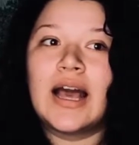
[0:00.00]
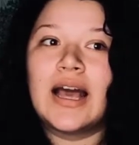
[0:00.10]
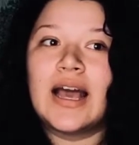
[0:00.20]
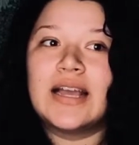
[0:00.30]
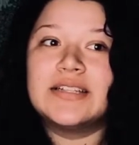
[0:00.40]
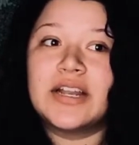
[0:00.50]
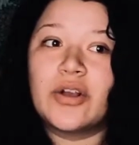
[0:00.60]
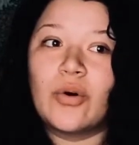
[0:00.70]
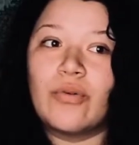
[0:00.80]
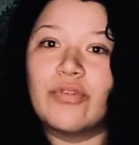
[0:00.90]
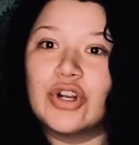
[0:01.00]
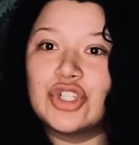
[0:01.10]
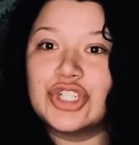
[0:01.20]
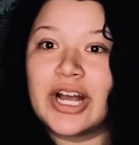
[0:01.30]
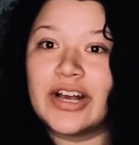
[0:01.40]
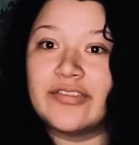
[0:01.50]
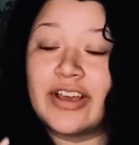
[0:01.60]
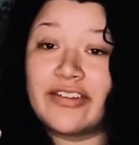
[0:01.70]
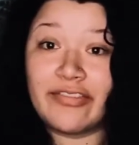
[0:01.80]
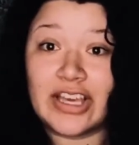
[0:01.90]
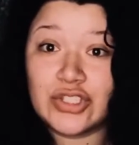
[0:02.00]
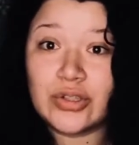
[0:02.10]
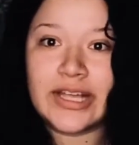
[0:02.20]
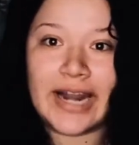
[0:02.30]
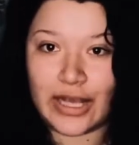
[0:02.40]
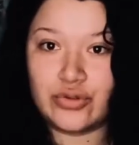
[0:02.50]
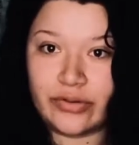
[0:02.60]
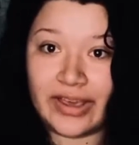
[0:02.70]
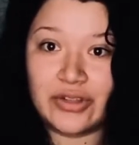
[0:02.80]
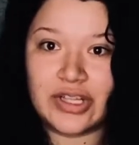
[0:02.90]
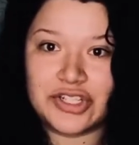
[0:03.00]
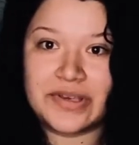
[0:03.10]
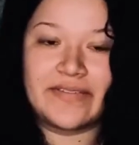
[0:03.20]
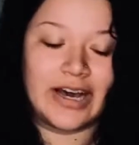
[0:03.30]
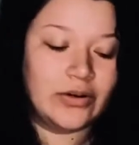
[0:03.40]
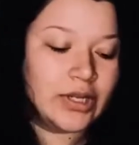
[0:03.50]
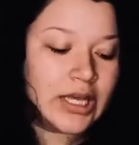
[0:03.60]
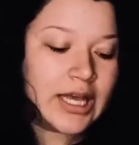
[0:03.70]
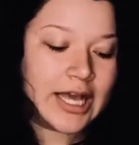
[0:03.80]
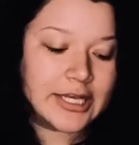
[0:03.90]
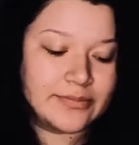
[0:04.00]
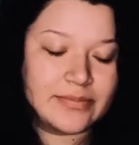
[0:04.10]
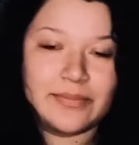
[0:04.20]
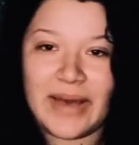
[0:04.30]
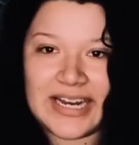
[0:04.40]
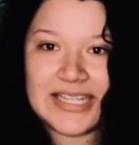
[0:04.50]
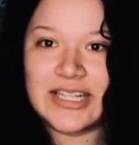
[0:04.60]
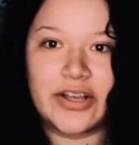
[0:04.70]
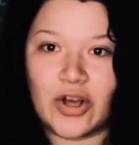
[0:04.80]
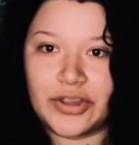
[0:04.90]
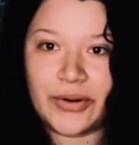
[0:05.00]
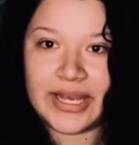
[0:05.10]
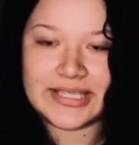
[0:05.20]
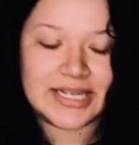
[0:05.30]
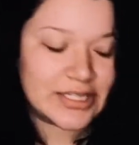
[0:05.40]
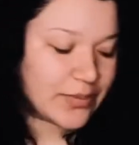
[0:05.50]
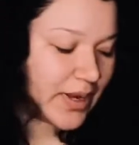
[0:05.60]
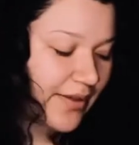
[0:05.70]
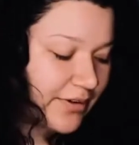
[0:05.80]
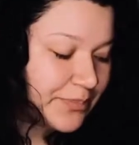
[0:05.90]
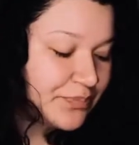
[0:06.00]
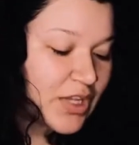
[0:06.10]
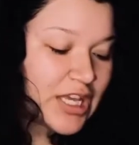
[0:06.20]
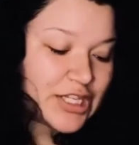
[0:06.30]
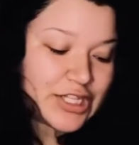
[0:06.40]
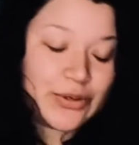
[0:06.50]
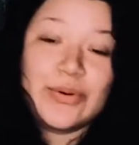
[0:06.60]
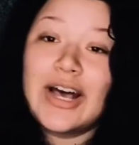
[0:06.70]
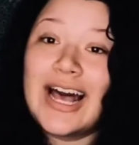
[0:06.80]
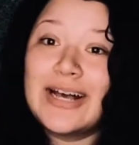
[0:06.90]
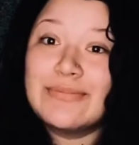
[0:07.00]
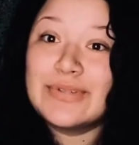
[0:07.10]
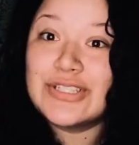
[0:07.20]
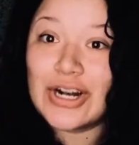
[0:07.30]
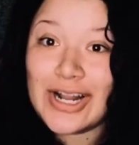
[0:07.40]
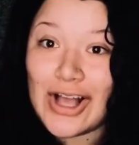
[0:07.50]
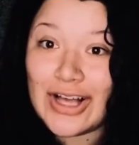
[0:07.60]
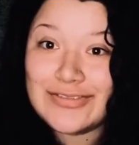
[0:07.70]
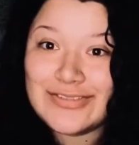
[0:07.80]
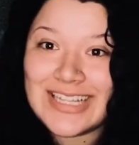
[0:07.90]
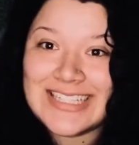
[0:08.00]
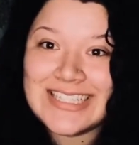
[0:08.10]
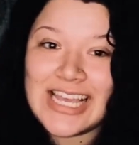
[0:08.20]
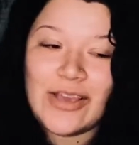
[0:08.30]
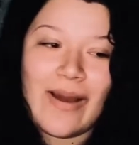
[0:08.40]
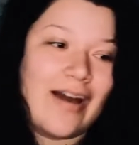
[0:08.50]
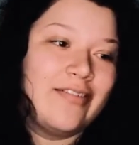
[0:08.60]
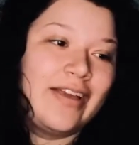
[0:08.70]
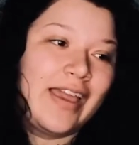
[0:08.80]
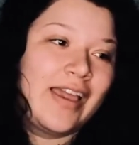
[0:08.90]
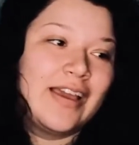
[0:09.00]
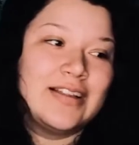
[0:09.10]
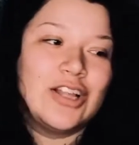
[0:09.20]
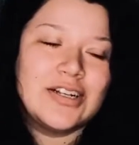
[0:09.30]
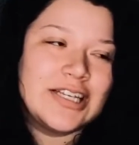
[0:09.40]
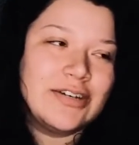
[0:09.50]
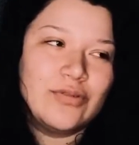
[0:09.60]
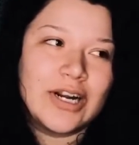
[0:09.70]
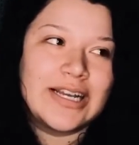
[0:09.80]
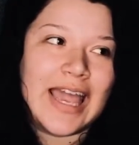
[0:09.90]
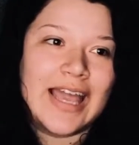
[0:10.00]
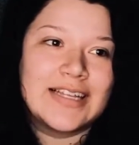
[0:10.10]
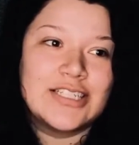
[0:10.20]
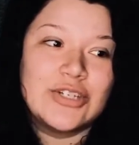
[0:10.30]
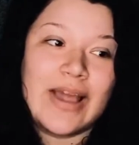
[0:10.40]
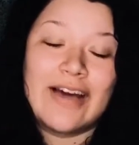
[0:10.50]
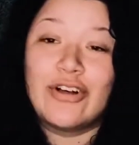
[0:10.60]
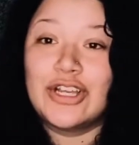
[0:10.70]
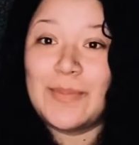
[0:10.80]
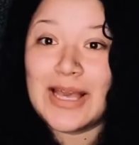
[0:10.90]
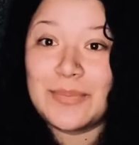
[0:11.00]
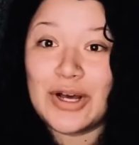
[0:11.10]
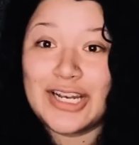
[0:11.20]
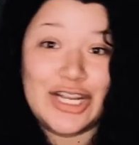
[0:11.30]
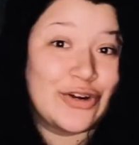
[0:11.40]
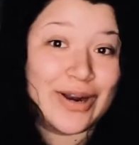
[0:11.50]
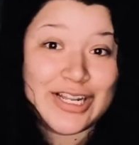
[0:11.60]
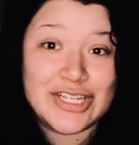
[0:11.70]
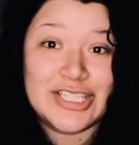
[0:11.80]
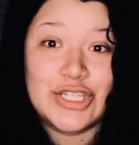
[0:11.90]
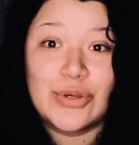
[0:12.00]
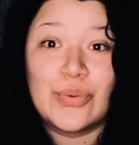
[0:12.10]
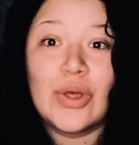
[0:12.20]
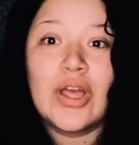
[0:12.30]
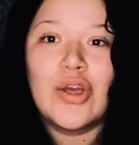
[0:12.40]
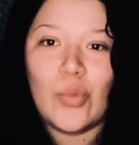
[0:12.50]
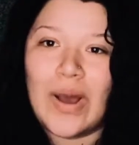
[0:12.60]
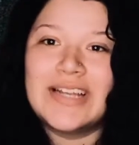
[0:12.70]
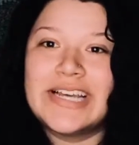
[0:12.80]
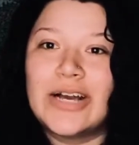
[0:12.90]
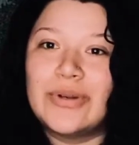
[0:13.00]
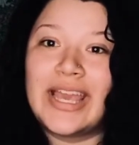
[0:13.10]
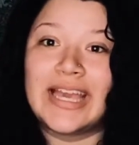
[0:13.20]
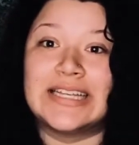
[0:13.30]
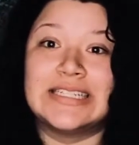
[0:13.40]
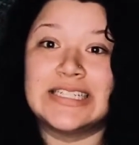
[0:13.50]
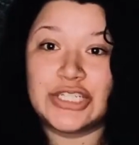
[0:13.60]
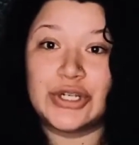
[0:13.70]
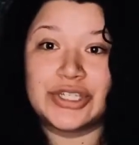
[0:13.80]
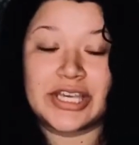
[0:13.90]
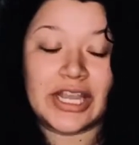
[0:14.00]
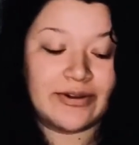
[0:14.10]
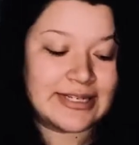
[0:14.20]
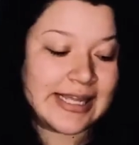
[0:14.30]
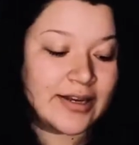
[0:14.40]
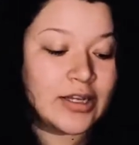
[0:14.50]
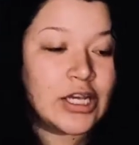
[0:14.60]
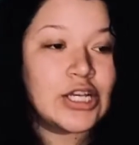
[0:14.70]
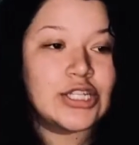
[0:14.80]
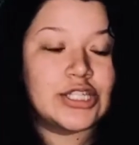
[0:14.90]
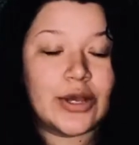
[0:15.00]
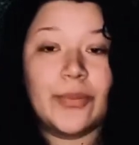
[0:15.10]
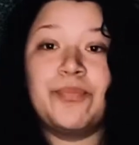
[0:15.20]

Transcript: identical version of a facial, like an actual facial that you give out, minus like all the craziness and whatever. So starting off, let's say you have a long day of work and you have all your makeup on and you're ready just to wind down and do your skincare routine. So